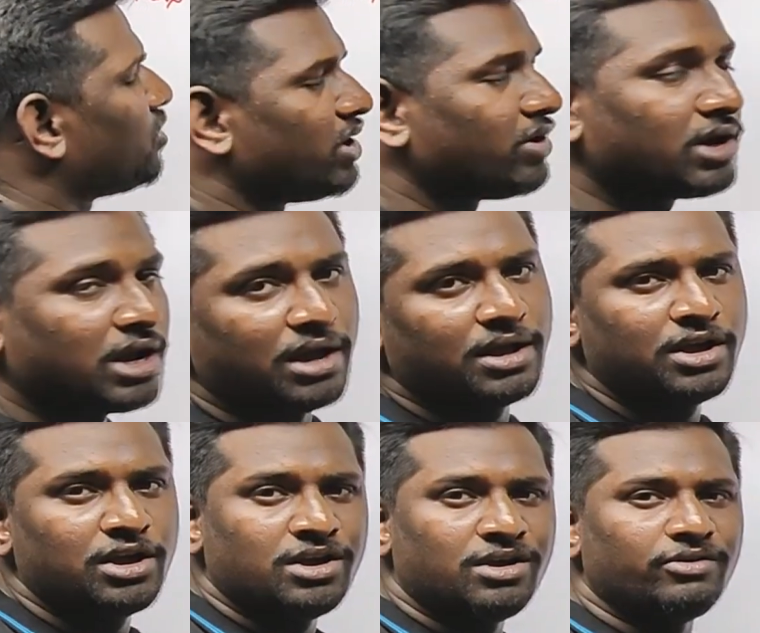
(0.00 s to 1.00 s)
omega?
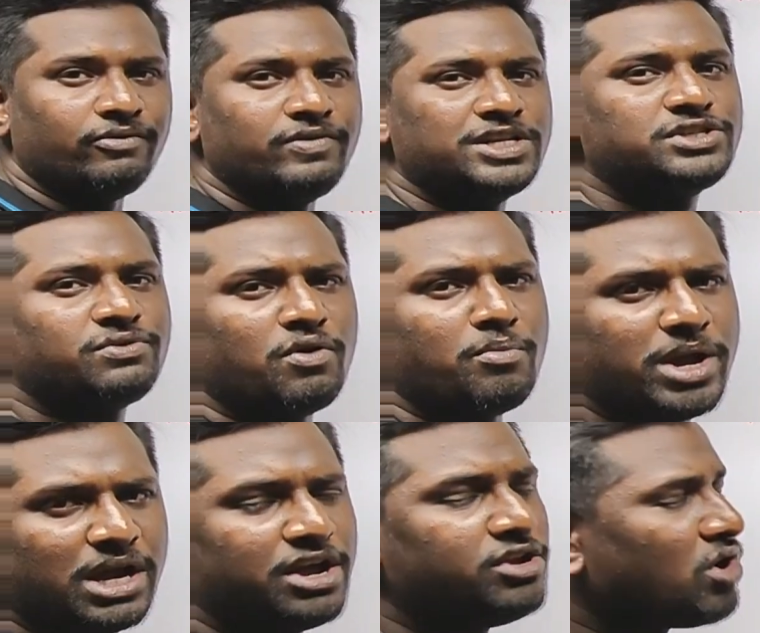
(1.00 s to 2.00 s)
Which
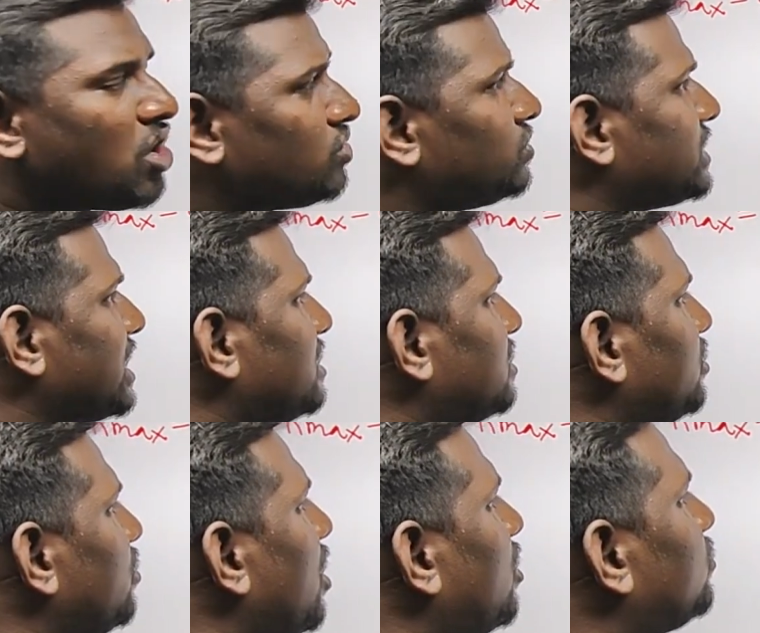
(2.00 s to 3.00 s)
omega you have to take?
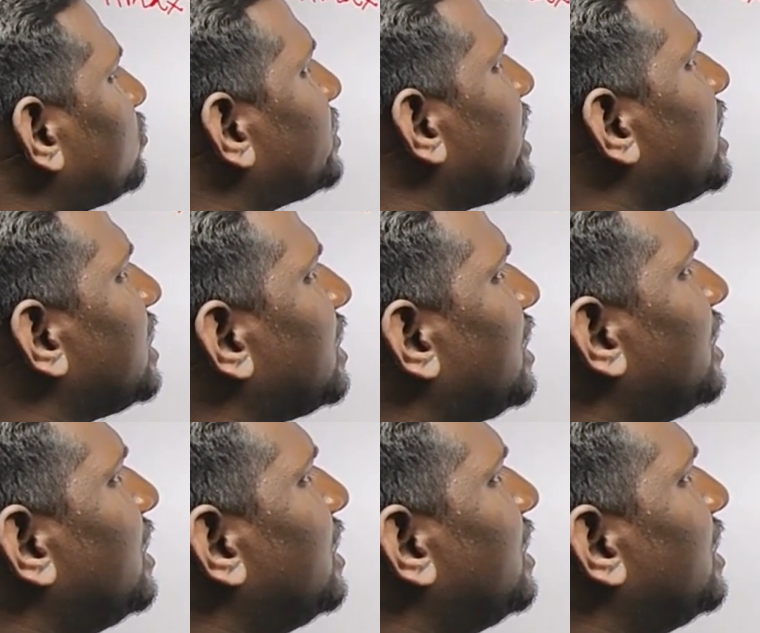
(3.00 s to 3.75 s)
You have to take